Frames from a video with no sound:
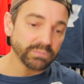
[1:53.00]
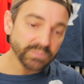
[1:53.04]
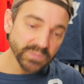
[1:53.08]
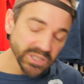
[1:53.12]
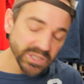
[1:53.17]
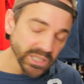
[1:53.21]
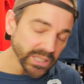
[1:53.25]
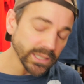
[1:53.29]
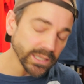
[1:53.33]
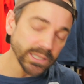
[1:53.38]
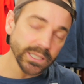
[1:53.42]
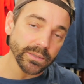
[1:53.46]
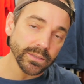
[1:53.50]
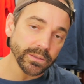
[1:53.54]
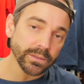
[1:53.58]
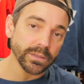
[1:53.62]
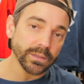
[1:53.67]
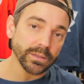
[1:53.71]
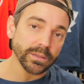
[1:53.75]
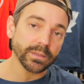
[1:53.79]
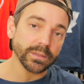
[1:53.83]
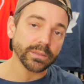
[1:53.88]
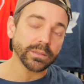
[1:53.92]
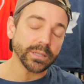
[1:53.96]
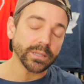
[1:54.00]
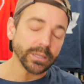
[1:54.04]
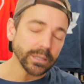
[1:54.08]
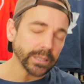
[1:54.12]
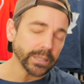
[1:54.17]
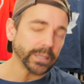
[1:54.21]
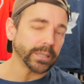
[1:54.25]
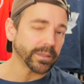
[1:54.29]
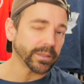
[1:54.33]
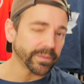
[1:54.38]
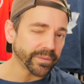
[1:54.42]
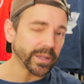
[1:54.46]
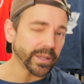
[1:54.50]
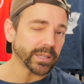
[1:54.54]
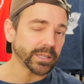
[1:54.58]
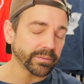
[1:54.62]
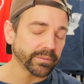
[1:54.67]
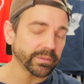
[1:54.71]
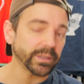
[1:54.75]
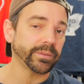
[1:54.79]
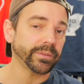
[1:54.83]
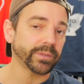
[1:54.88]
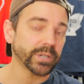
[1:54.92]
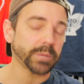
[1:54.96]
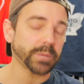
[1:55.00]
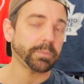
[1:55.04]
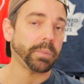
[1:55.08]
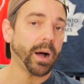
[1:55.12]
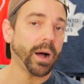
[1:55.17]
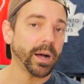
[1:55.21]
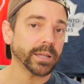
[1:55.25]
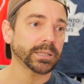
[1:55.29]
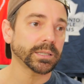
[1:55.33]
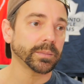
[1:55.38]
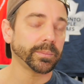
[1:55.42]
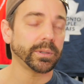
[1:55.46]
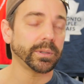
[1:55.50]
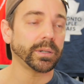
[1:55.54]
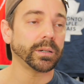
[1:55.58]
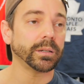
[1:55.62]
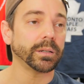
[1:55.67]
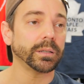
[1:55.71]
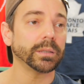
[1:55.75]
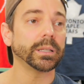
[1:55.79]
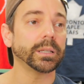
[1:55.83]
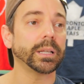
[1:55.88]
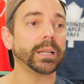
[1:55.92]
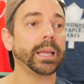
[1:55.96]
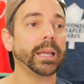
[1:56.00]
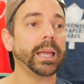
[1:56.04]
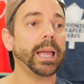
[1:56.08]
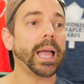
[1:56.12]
decently defensively responsible.